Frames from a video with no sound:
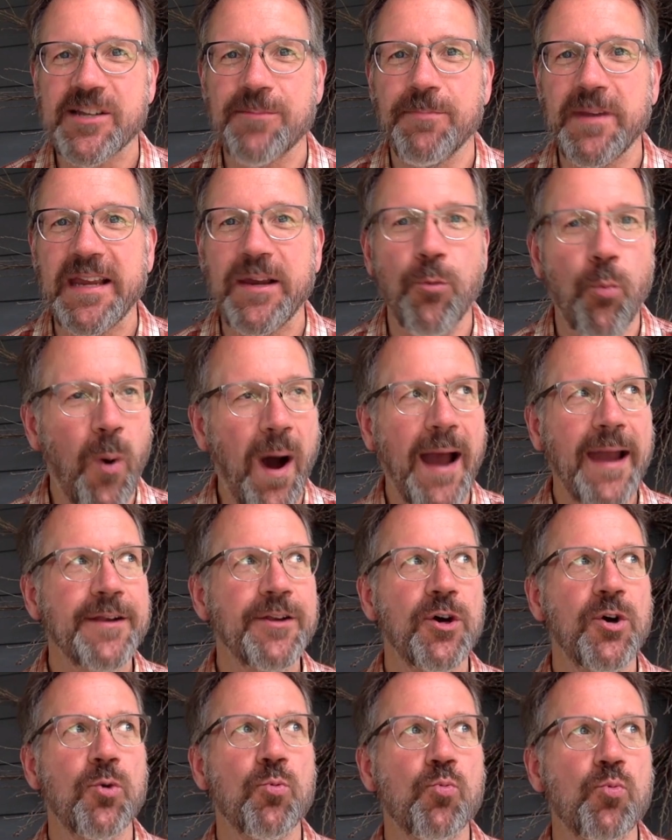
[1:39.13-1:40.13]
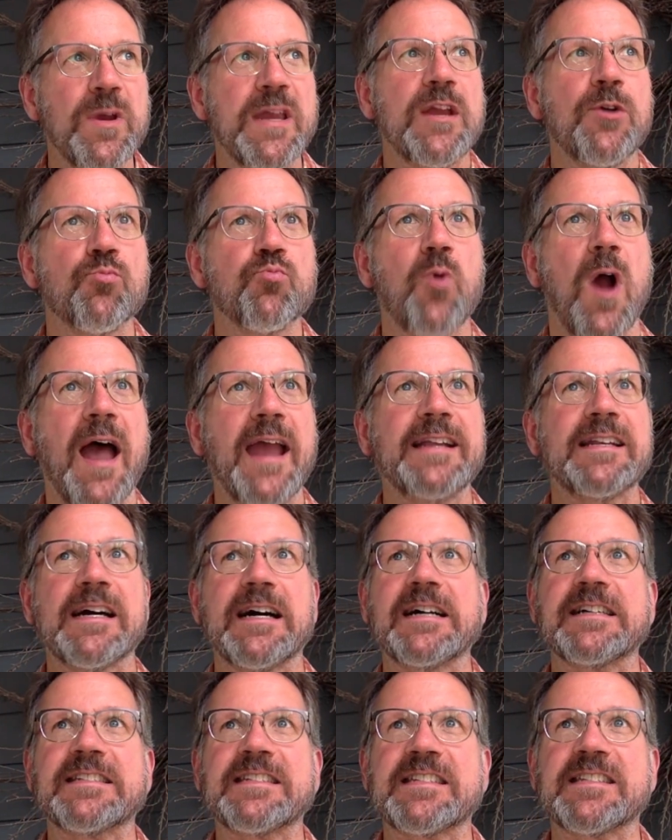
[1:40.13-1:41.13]
to me, why don't we write
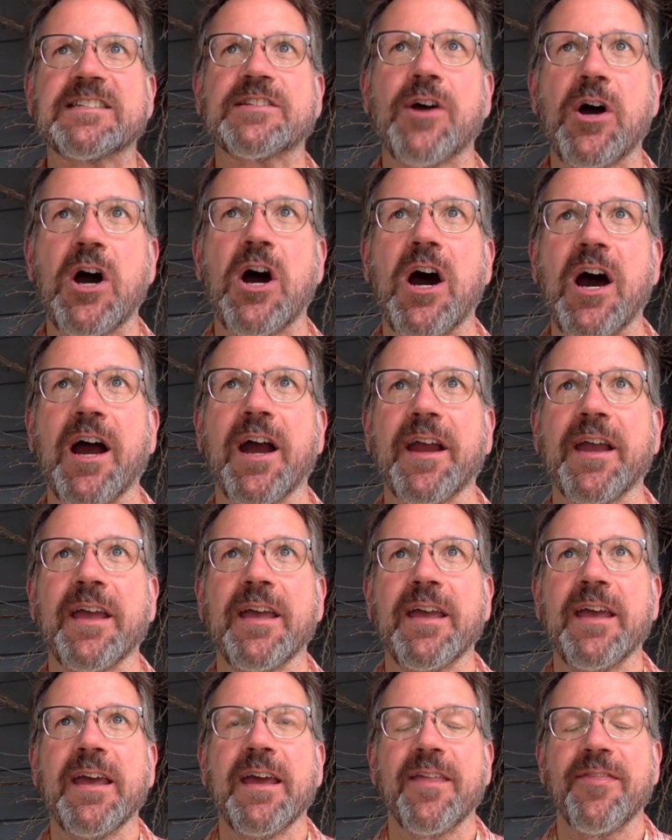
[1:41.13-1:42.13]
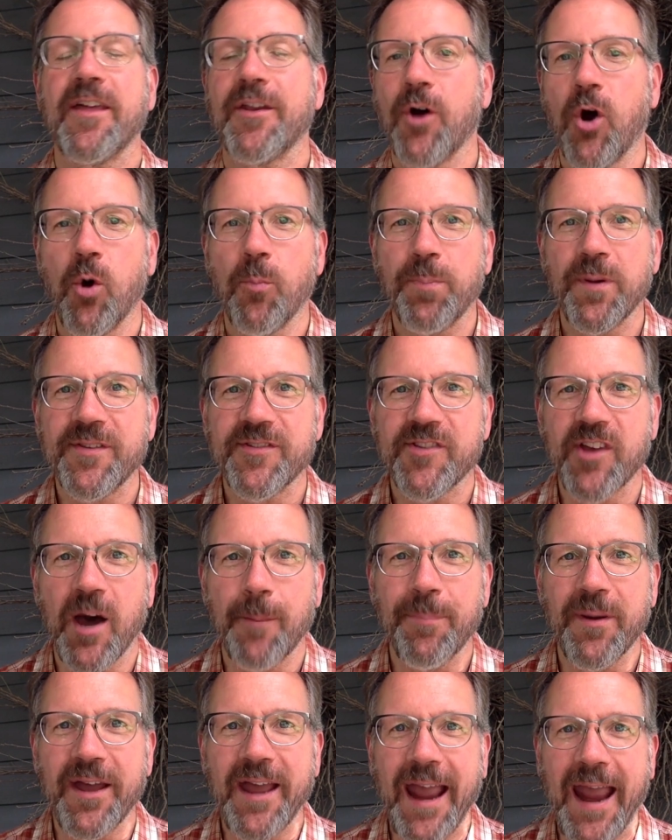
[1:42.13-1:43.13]
a song that opens
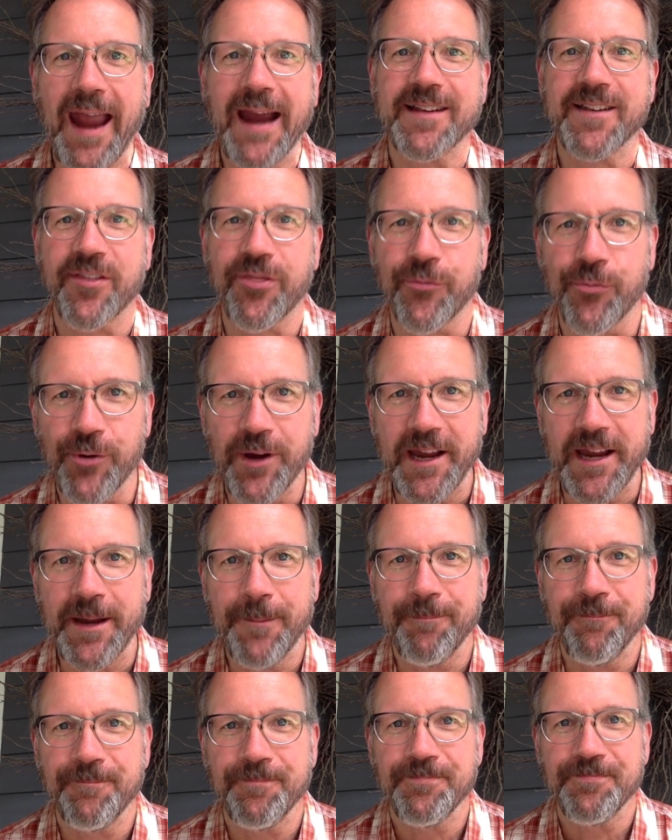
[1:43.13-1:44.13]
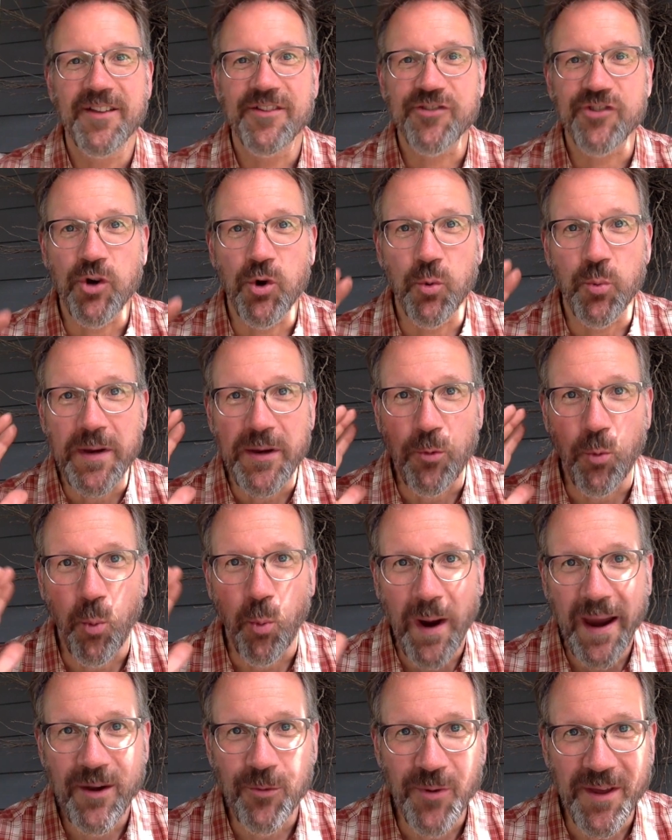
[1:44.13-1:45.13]
up Act 3. So we
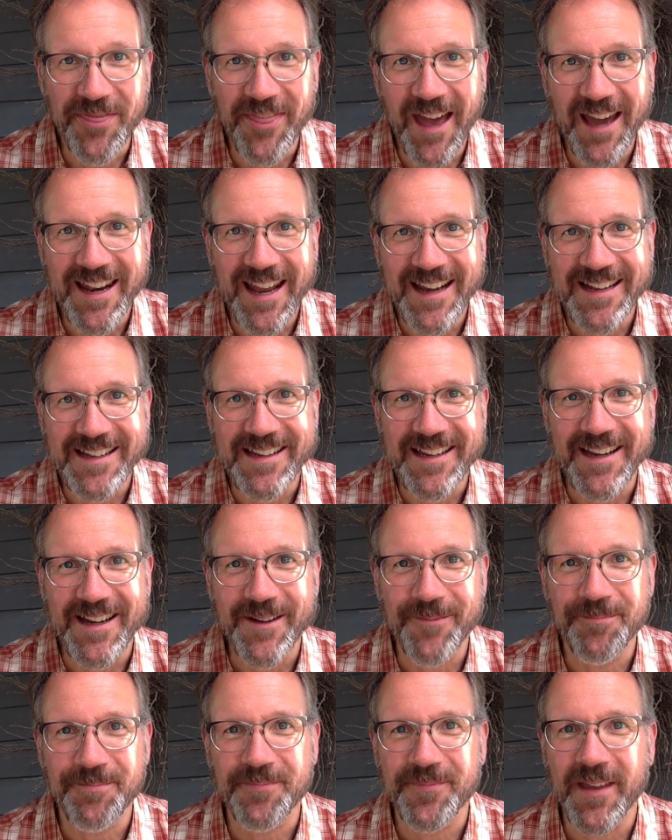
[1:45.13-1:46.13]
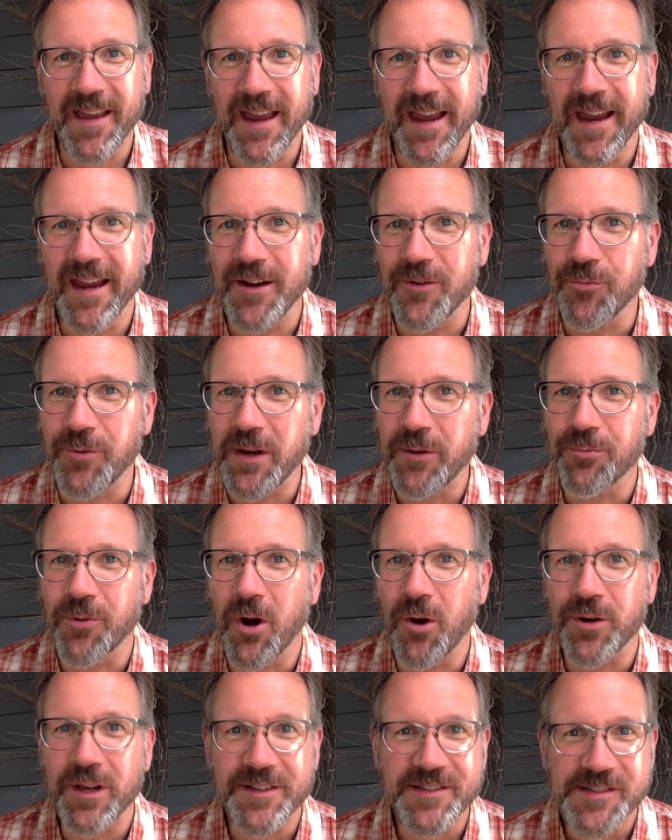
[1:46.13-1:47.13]
went with that idea and we
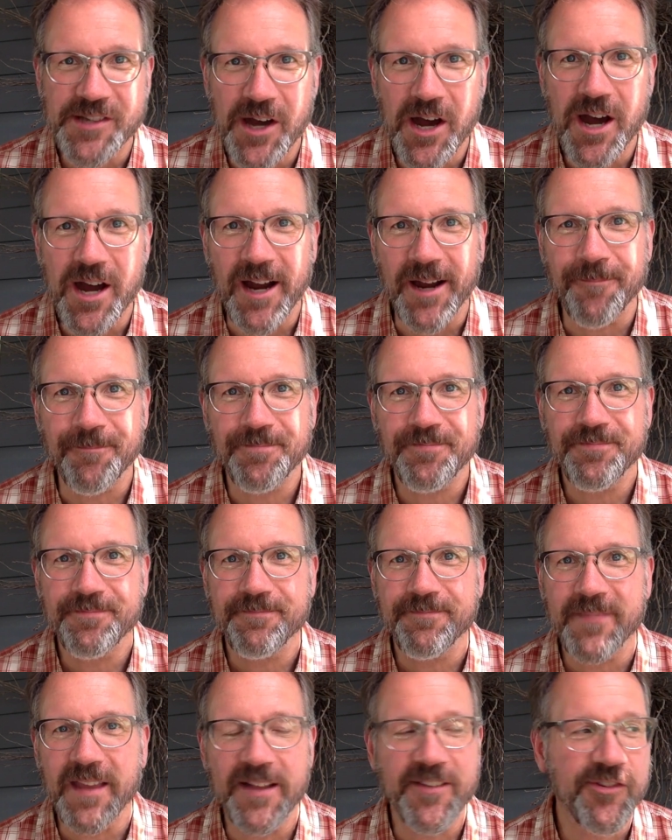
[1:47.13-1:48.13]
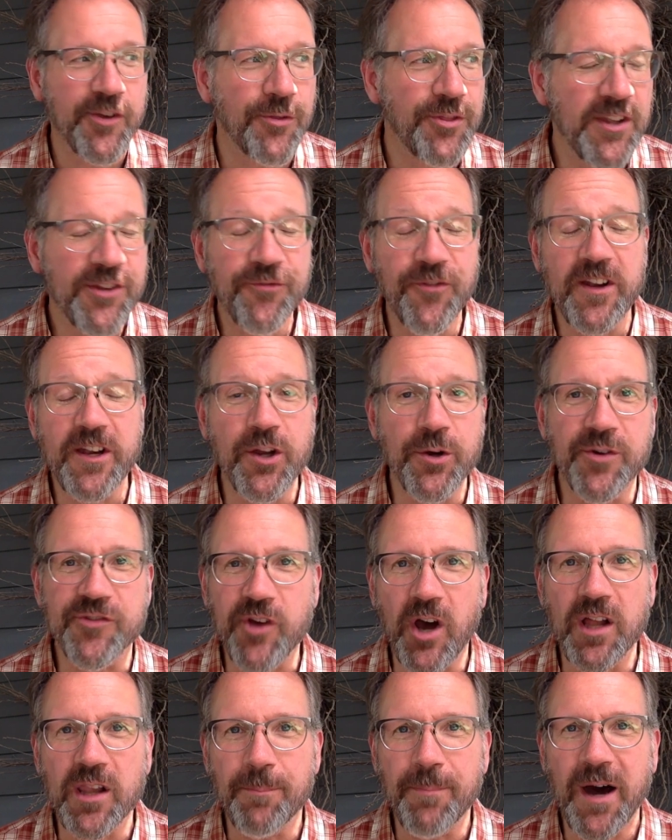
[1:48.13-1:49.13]
wrote a song. And so this video is
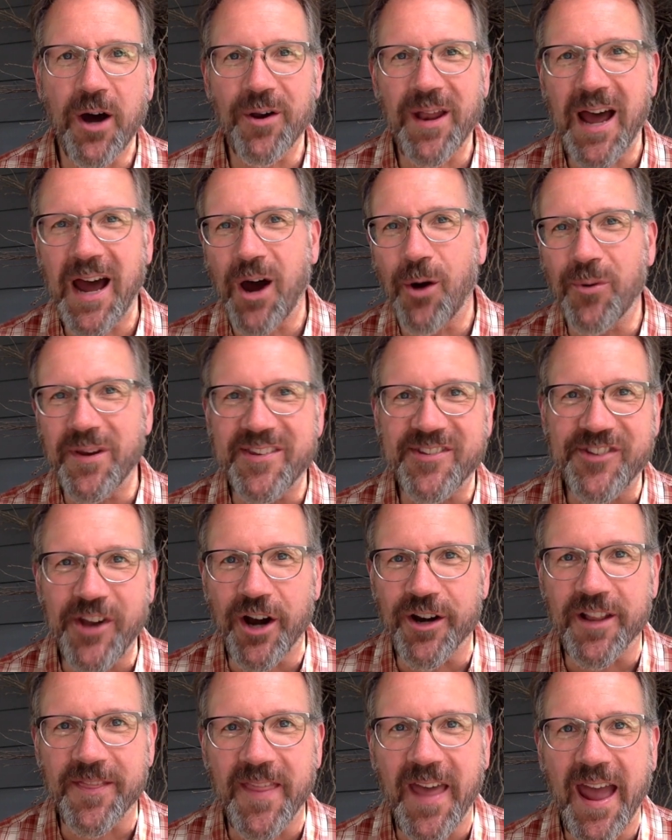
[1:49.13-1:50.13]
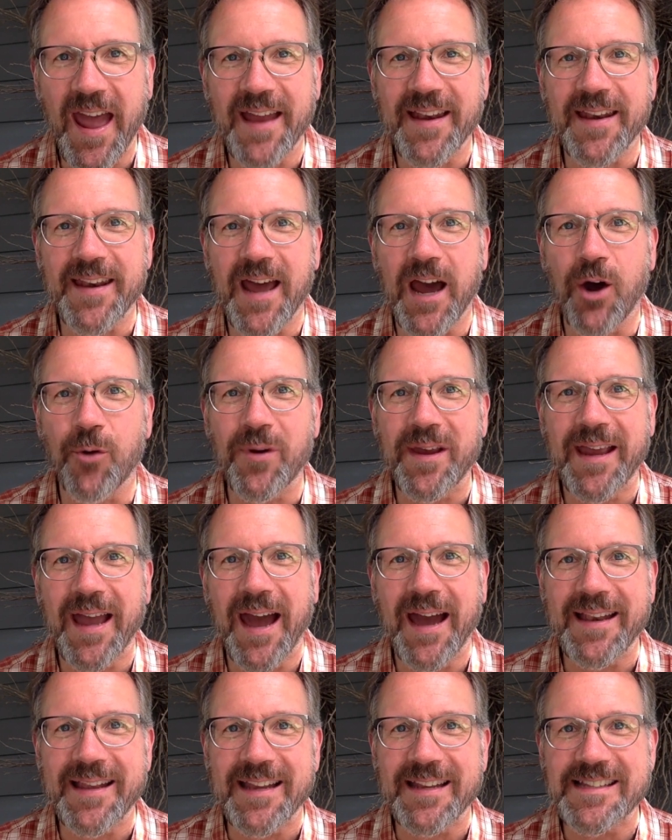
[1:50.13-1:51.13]
all about how we started that and how we
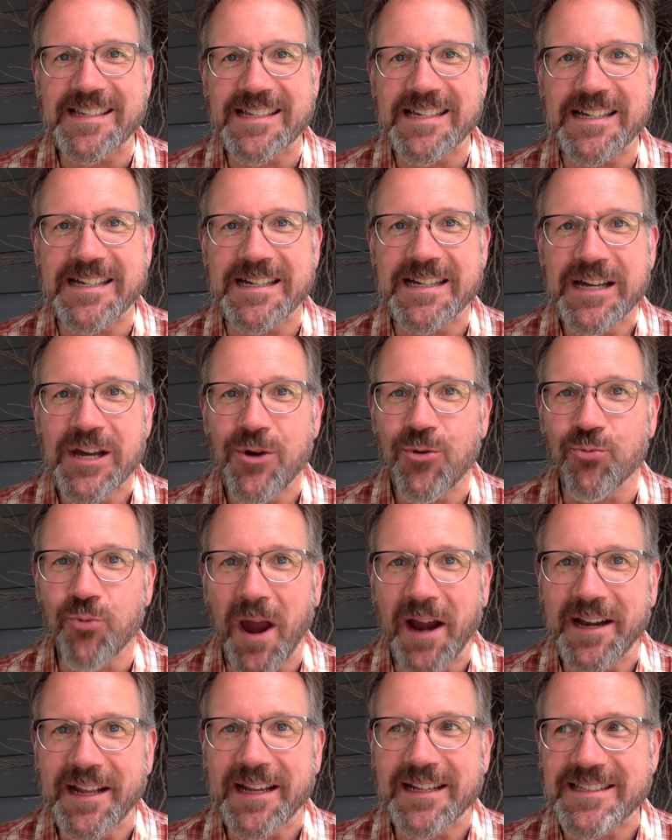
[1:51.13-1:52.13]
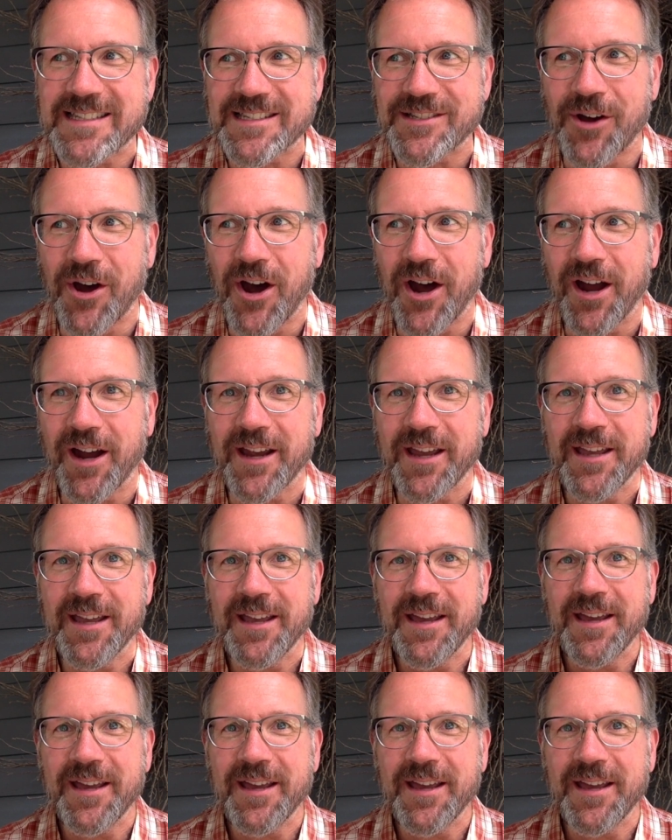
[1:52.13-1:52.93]
got into writing a song